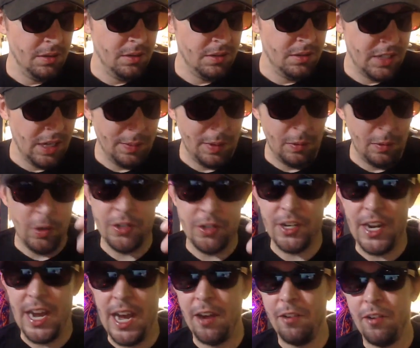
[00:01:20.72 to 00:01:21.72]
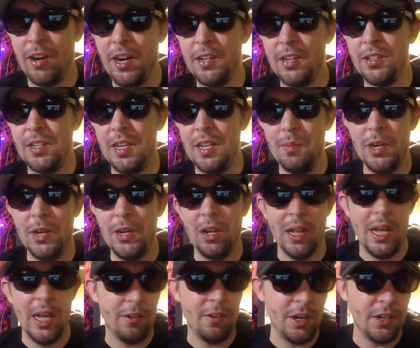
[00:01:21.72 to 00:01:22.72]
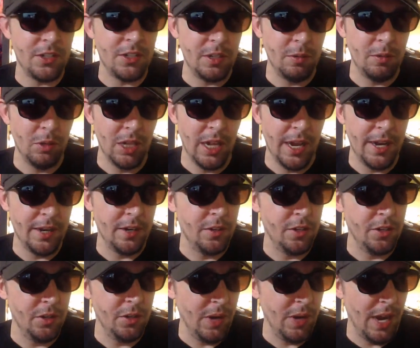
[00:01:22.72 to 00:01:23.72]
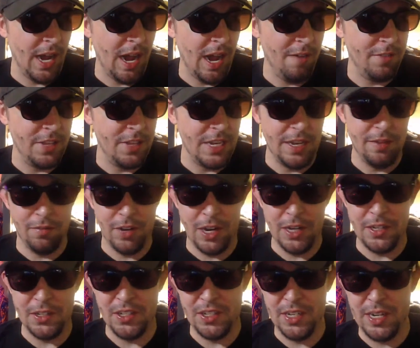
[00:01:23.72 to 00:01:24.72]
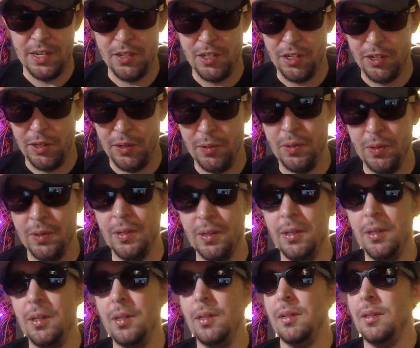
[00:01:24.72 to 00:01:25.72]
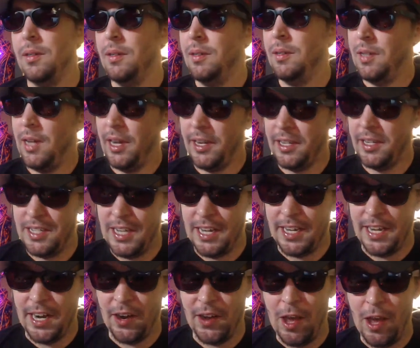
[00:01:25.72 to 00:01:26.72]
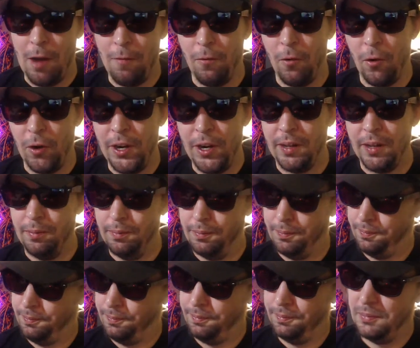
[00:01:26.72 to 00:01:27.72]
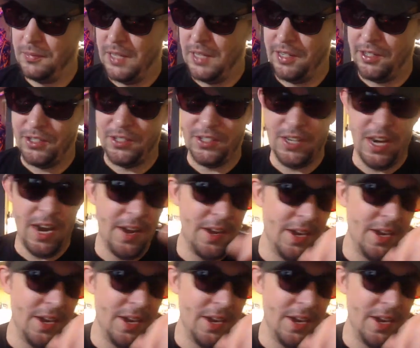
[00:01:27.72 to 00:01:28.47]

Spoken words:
Tell me which email address you would like to have the invite sent to. I can take care of that for you. Get you signed